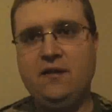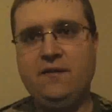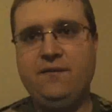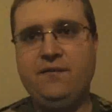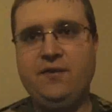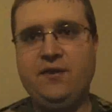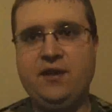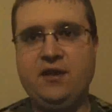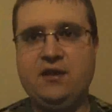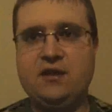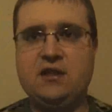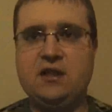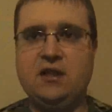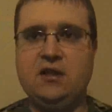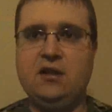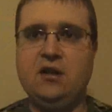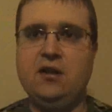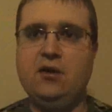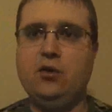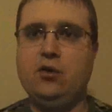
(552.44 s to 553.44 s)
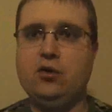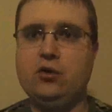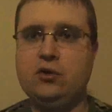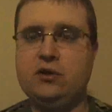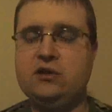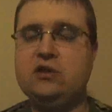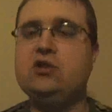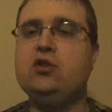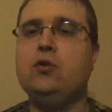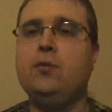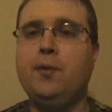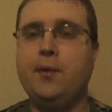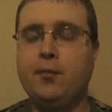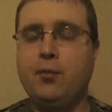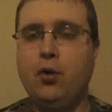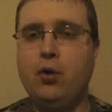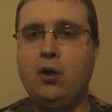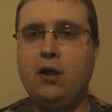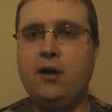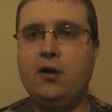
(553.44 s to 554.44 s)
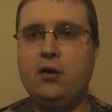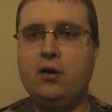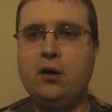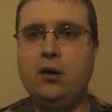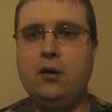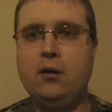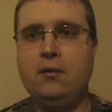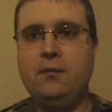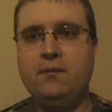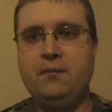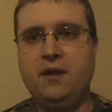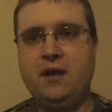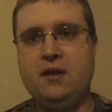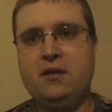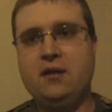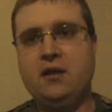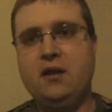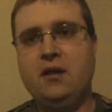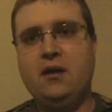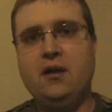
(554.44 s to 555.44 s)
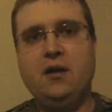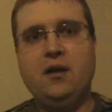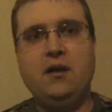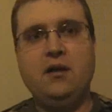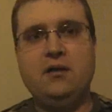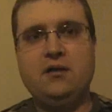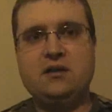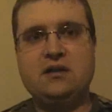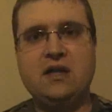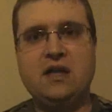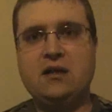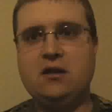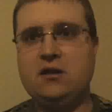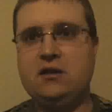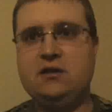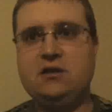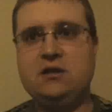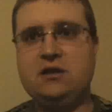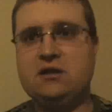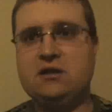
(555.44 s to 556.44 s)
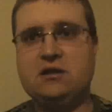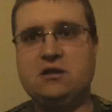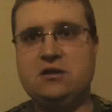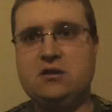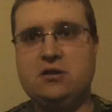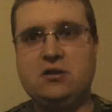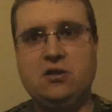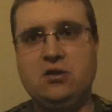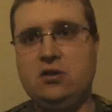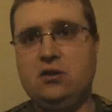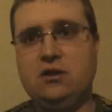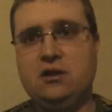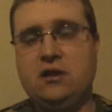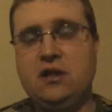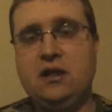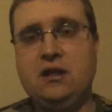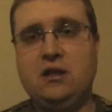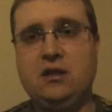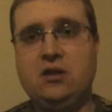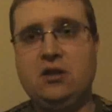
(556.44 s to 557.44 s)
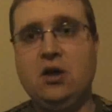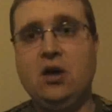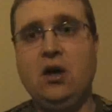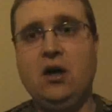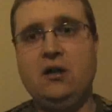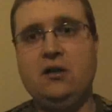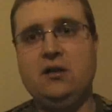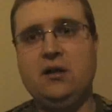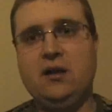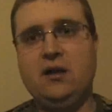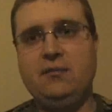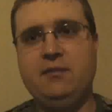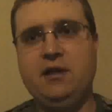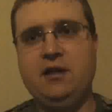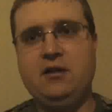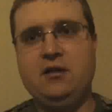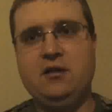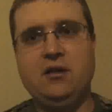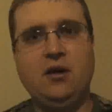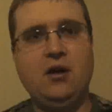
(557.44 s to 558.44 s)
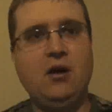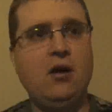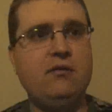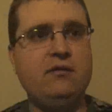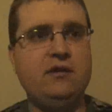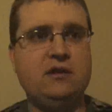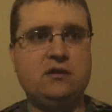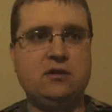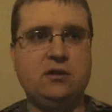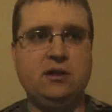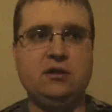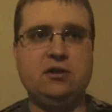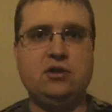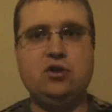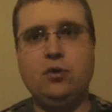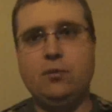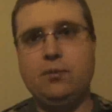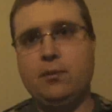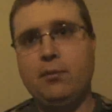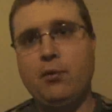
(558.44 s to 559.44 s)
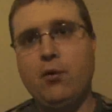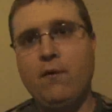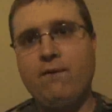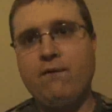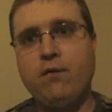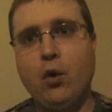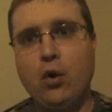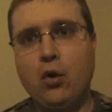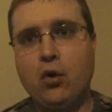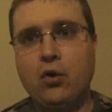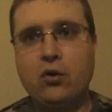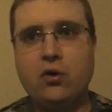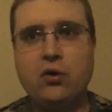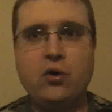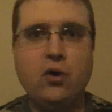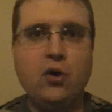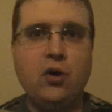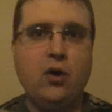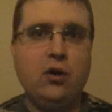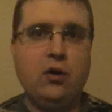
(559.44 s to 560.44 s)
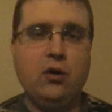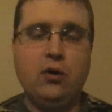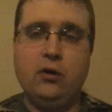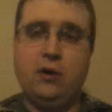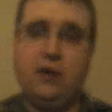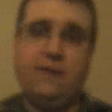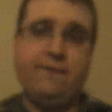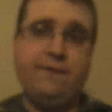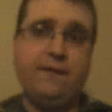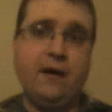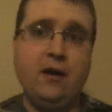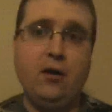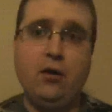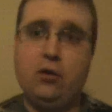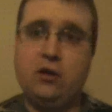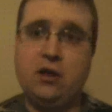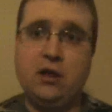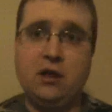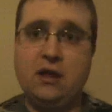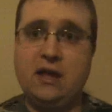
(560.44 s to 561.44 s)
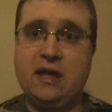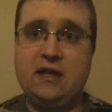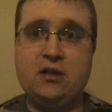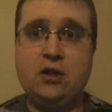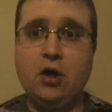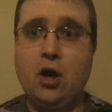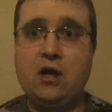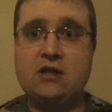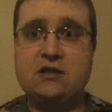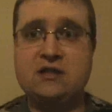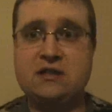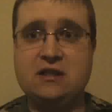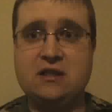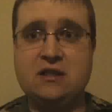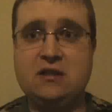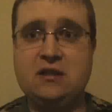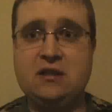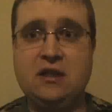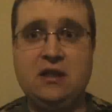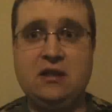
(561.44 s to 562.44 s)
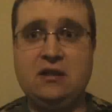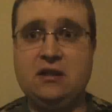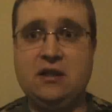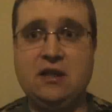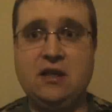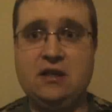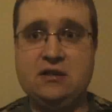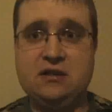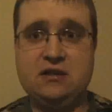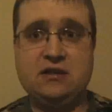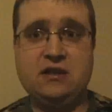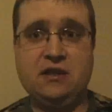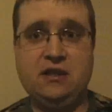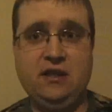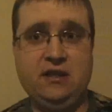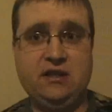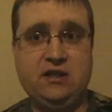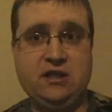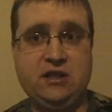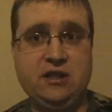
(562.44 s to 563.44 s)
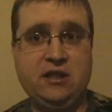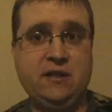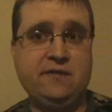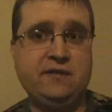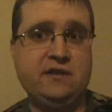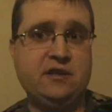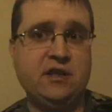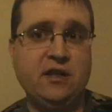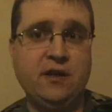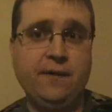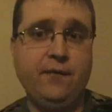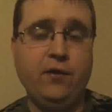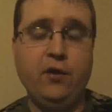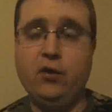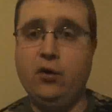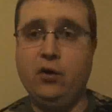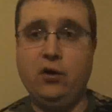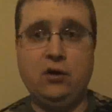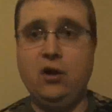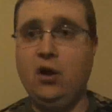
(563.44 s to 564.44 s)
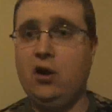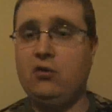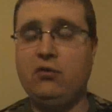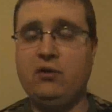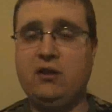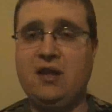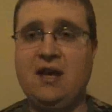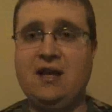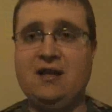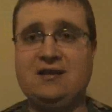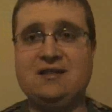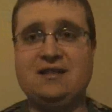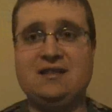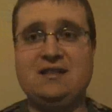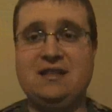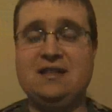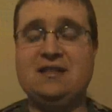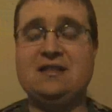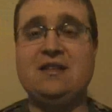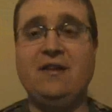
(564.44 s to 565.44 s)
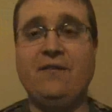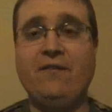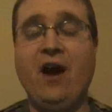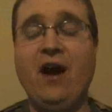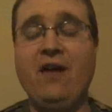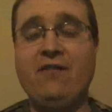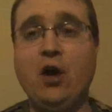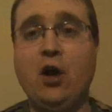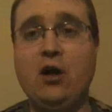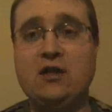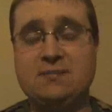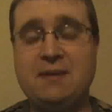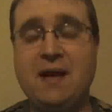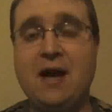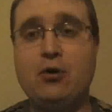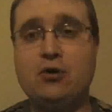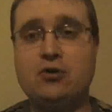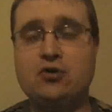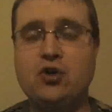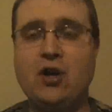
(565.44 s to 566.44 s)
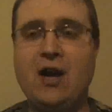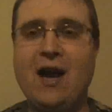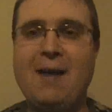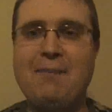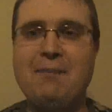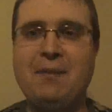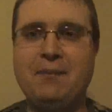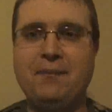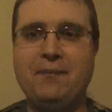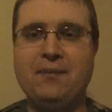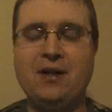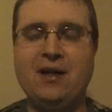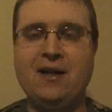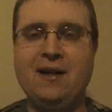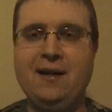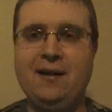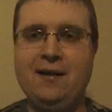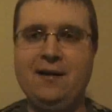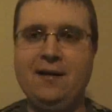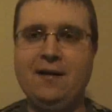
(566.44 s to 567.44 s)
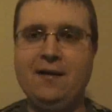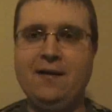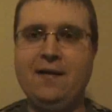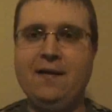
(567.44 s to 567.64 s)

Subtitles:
and in the early Super Bowl era, but sadly just couldn't get it done. I mean, obviously in Super Bowl IV, you know, they fell to Len Dawson and the Kansas City Chiefs, you know, along with that 65-toss power trap play